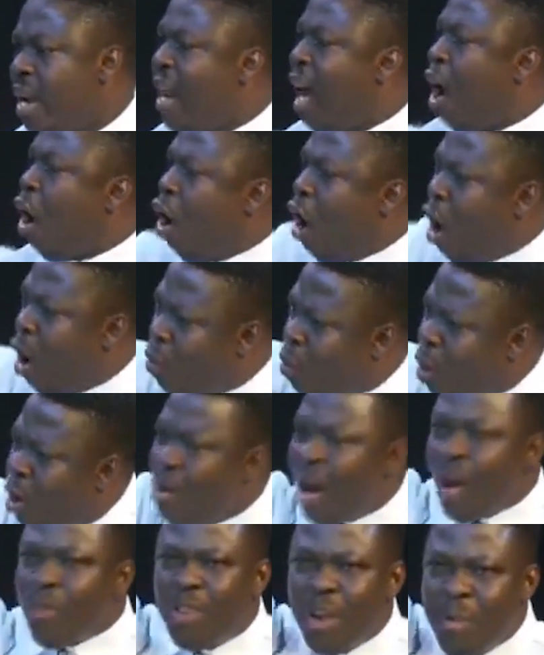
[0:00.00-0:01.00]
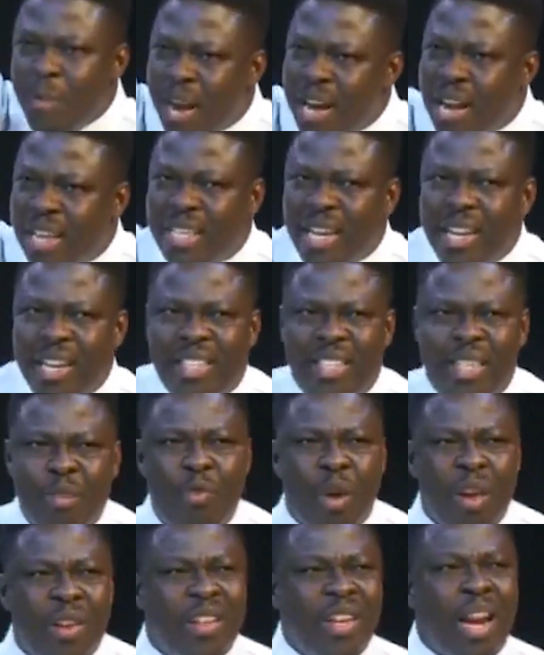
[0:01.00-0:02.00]
Now all corner adwene be na hye ni
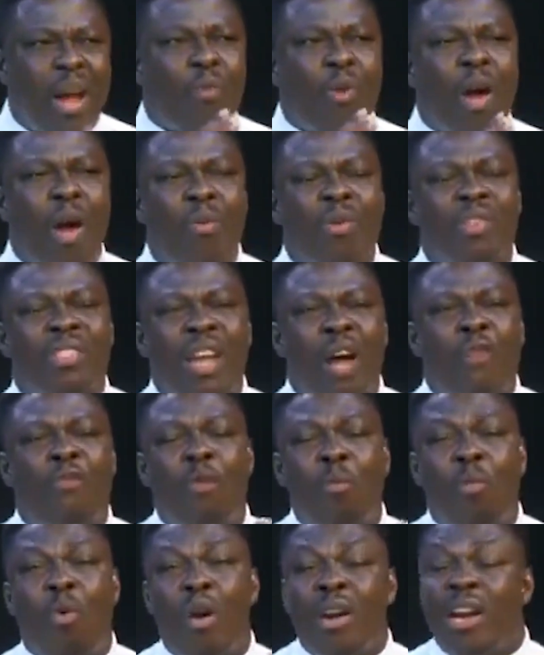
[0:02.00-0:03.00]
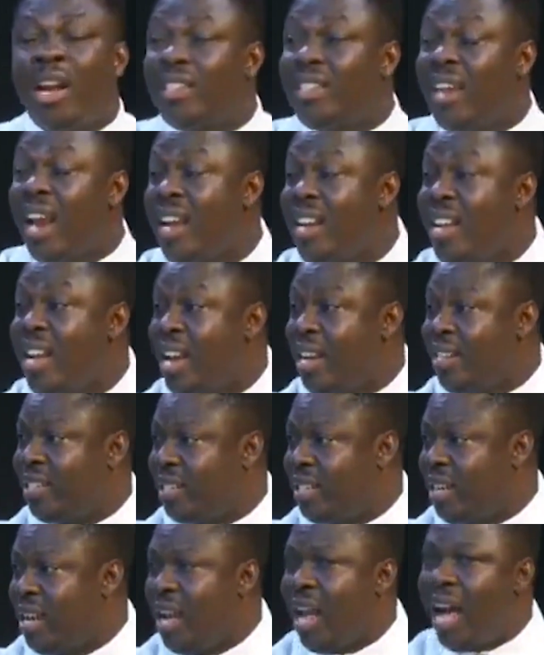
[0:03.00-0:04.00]
tribo gina kwan ho sa for more than 10
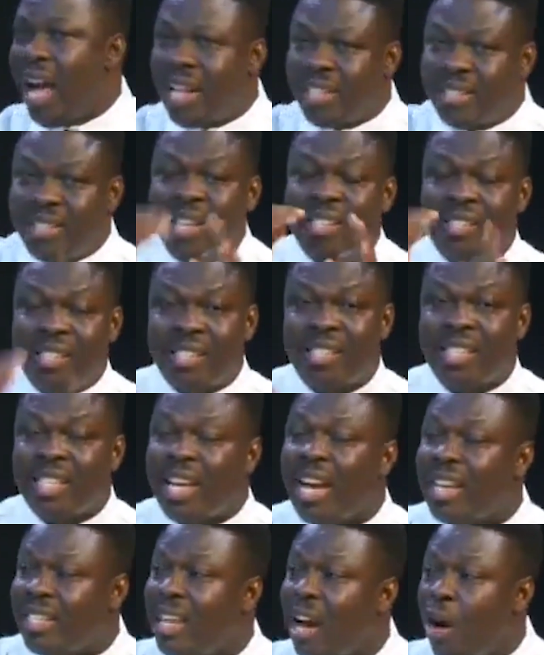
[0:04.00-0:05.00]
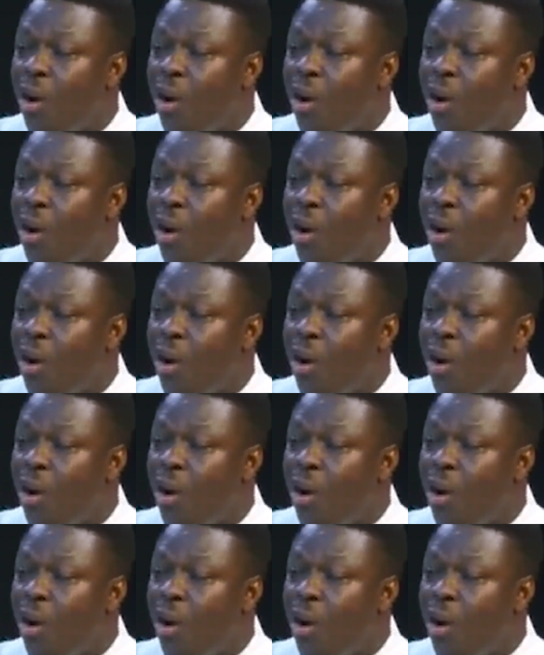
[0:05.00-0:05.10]
years. As restless kasa